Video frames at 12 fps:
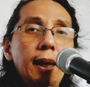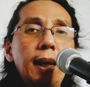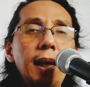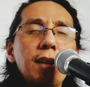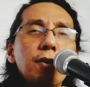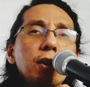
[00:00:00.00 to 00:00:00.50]

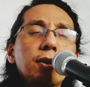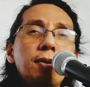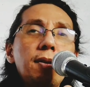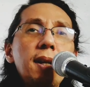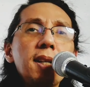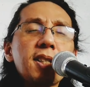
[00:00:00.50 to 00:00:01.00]
it'll
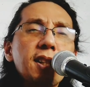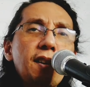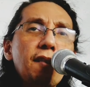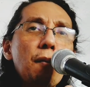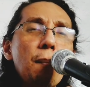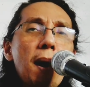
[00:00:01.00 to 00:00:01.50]

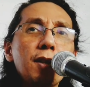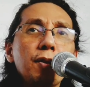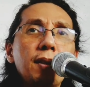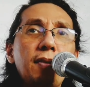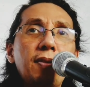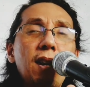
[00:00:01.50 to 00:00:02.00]
instantly remind you
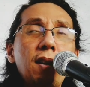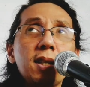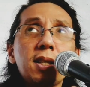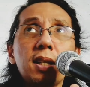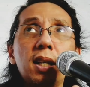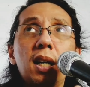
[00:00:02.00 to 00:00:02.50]
that
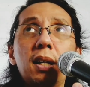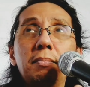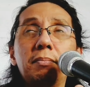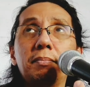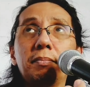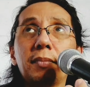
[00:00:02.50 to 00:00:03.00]

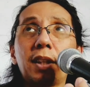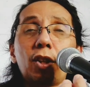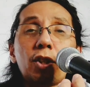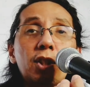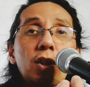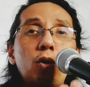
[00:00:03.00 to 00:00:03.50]

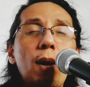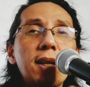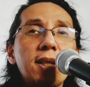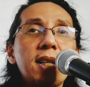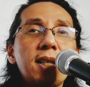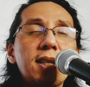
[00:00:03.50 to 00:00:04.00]
there's a
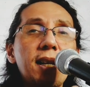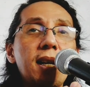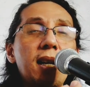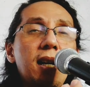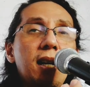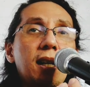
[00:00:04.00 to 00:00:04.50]
crisis
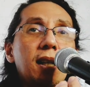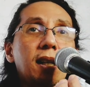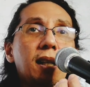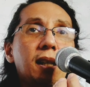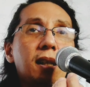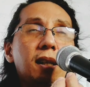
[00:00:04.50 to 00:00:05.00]

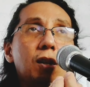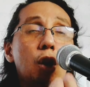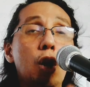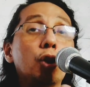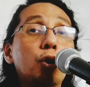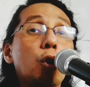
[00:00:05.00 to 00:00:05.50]

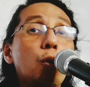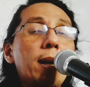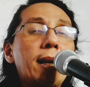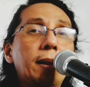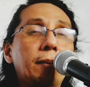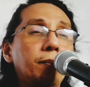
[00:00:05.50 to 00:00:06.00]

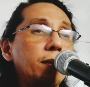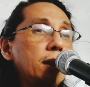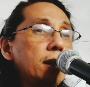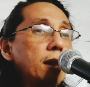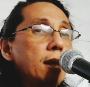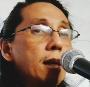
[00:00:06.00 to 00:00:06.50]
ongoing.
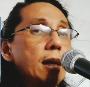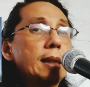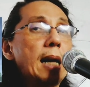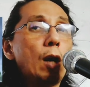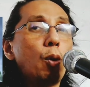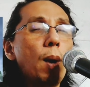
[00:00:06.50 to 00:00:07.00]

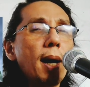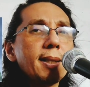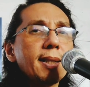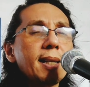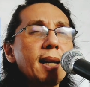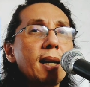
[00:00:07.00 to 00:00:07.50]
Nakuha
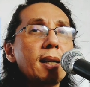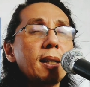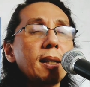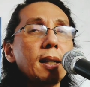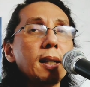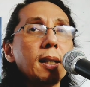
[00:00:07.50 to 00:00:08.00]
kasi
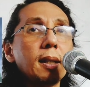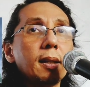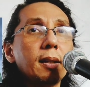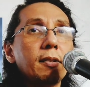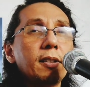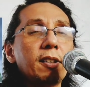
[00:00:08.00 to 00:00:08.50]

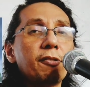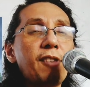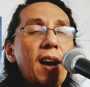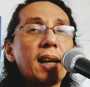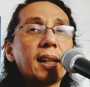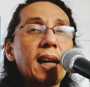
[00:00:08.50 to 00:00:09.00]
ng
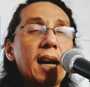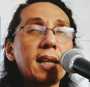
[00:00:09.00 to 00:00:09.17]
Valga